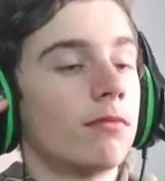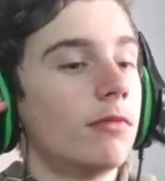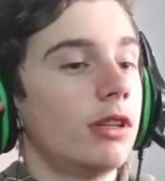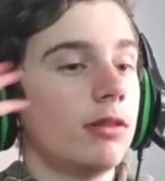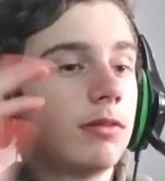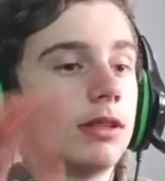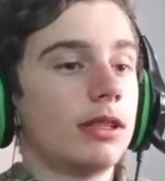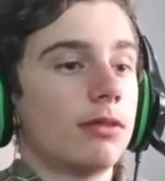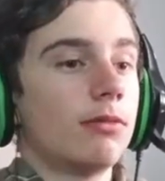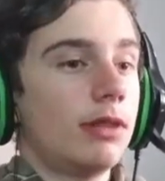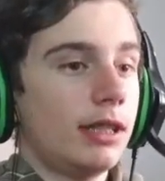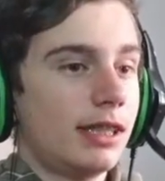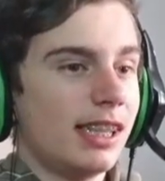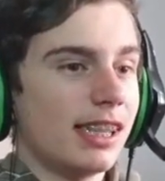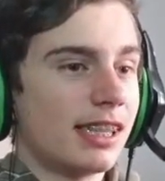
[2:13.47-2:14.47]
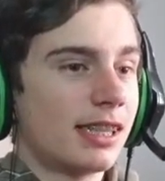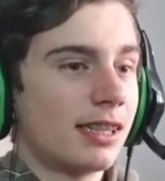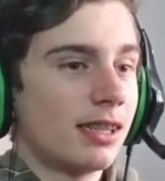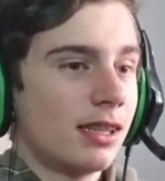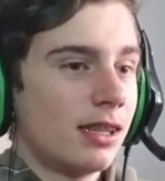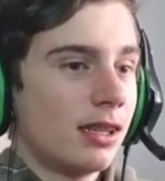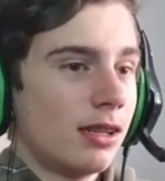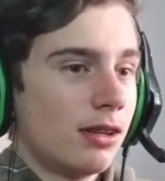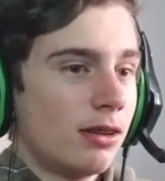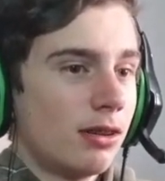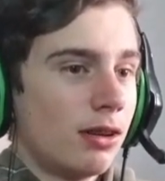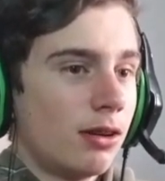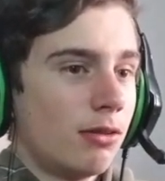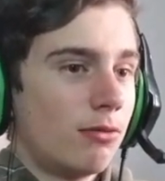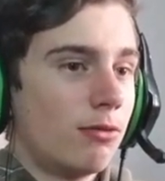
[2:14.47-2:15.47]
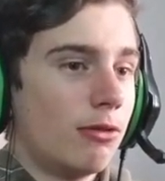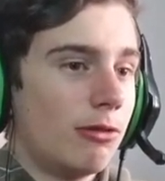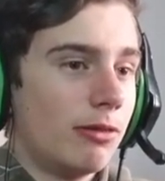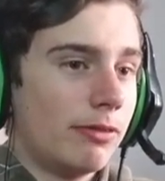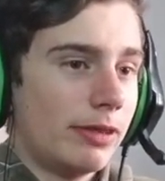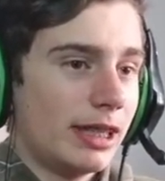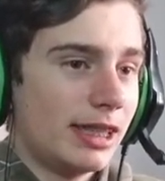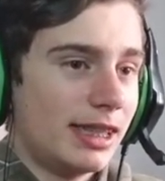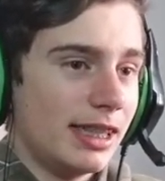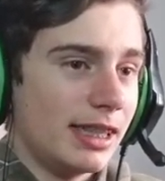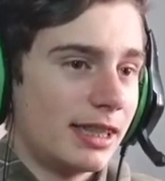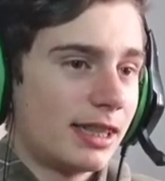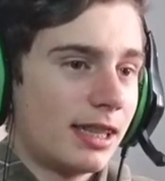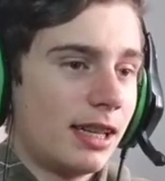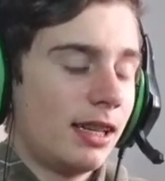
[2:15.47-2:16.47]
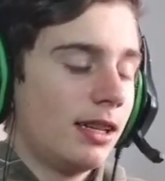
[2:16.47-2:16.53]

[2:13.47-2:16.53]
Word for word: What is this? What is this?